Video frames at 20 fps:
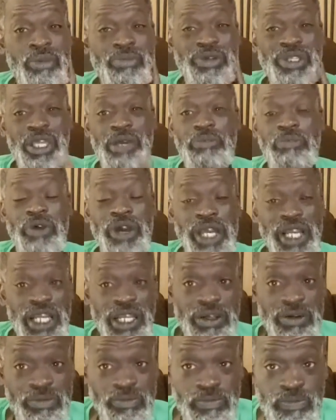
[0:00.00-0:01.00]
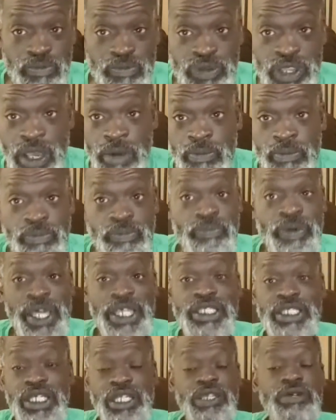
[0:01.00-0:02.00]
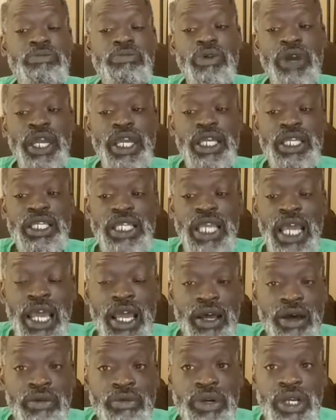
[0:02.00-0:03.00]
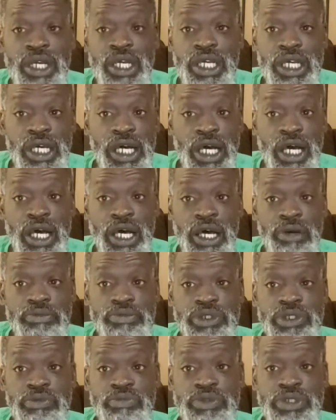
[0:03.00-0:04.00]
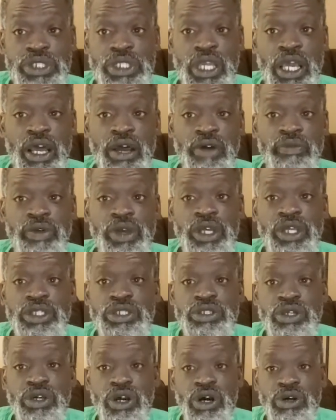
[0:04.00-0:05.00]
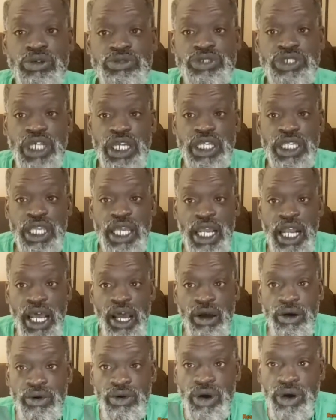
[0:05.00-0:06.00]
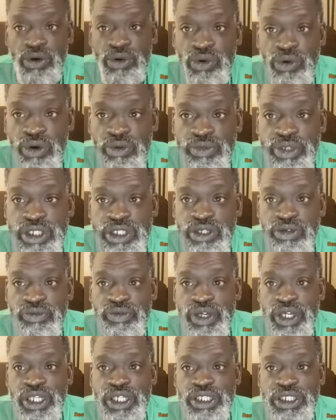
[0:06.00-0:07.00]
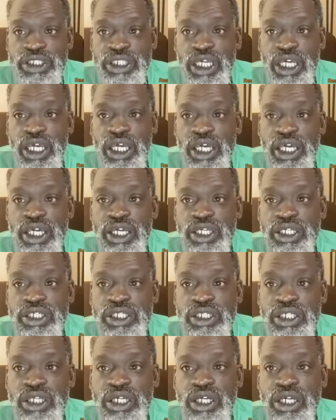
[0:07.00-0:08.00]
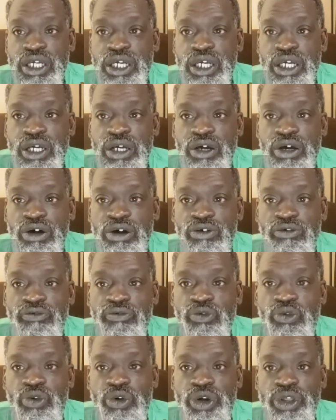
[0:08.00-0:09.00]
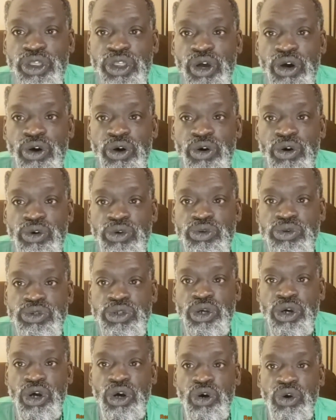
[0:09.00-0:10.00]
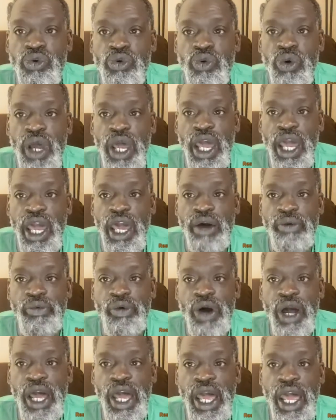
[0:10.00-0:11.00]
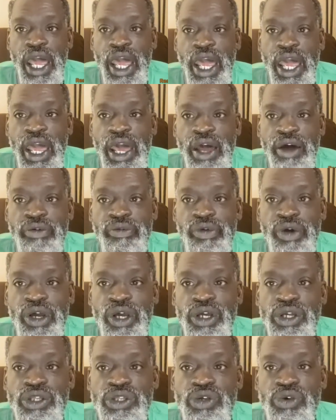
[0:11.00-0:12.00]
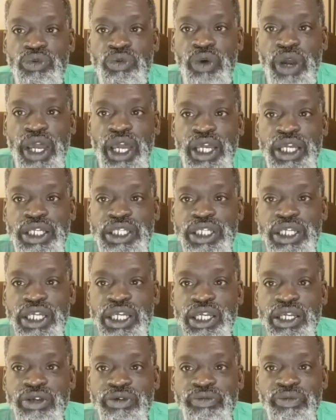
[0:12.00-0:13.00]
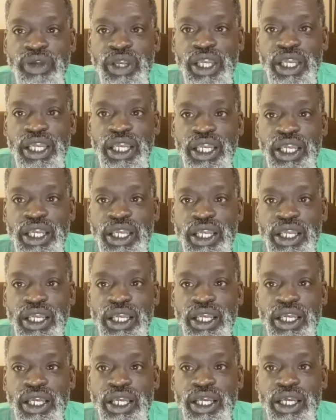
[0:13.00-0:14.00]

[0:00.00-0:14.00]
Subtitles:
But they basically break down some stuff. So go and check that out. Hold on, Miss Navita says, for those who have or have direct TV.